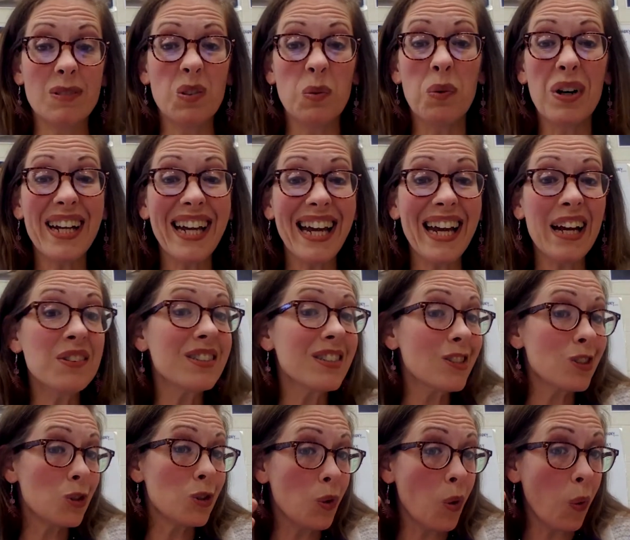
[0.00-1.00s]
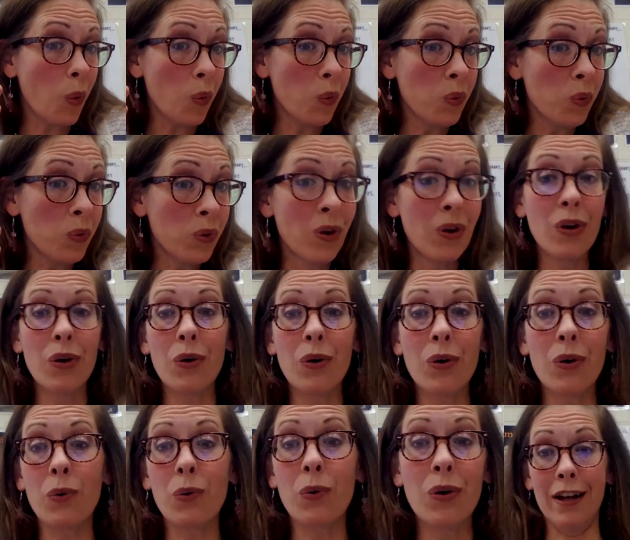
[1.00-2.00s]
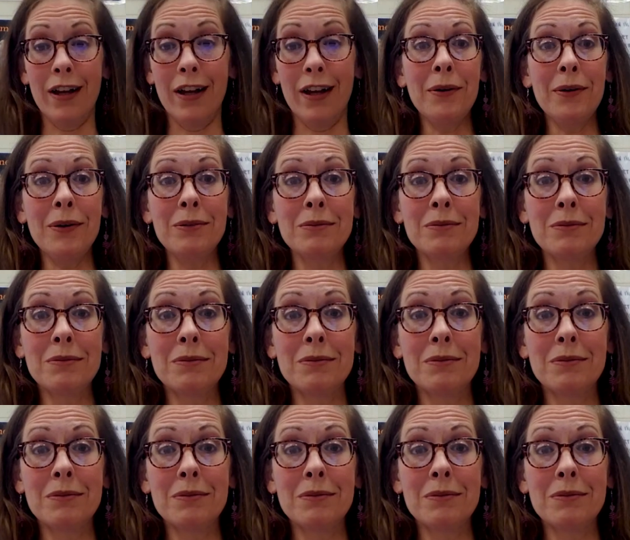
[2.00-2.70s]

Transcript: What counts as known or unknown?